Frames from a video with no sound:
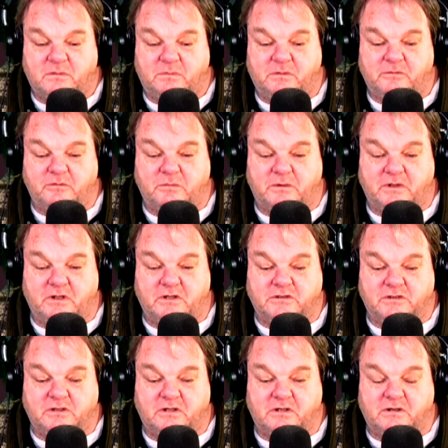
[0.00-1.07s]
Everybody
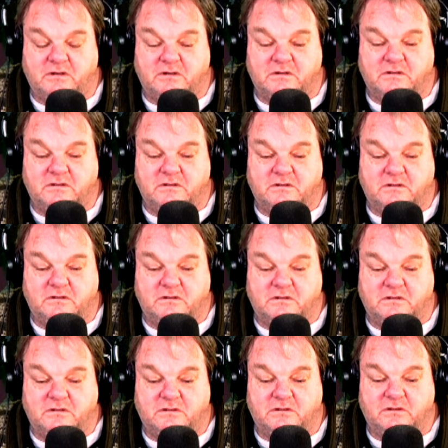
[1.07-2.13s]
has a
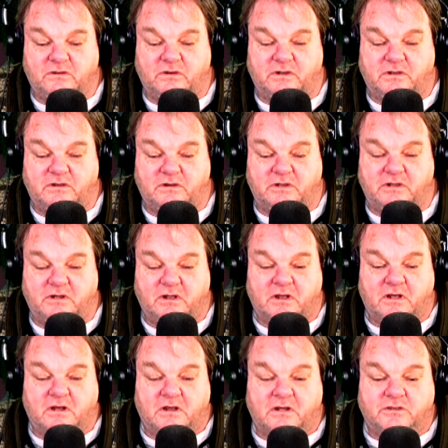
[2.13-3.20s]
great night.
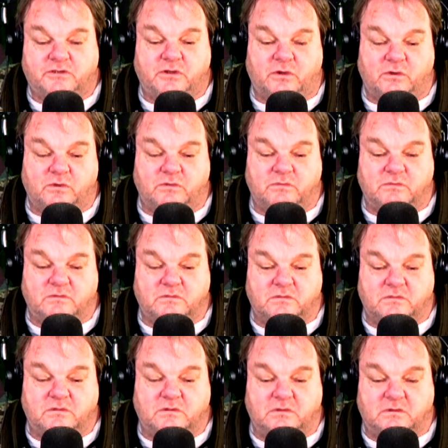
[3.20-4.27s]
So,
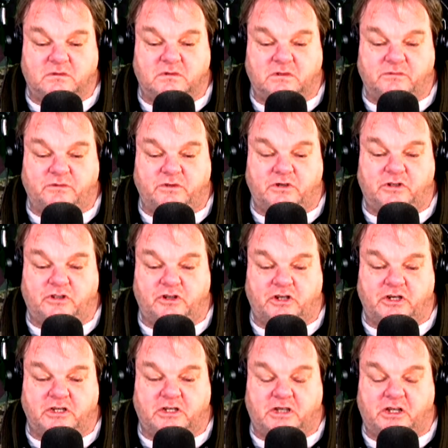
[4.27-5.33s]
if you're in the
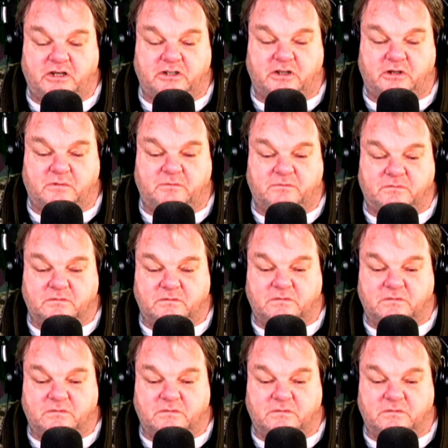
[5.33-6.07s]
United Kingdom,